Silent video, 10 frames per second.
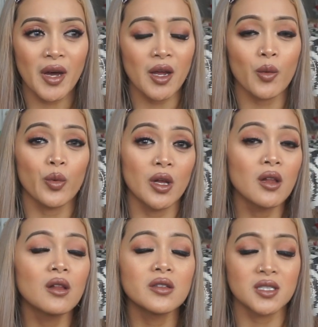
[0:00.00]
I
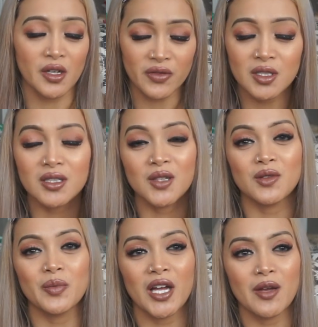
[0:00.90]
will definitely
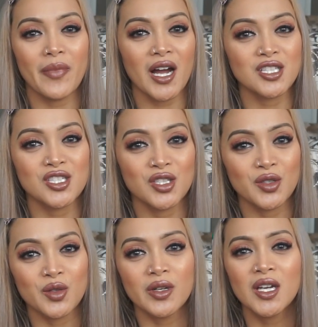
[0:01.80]
reply back to
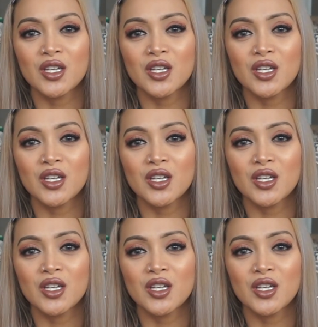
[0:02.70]
you.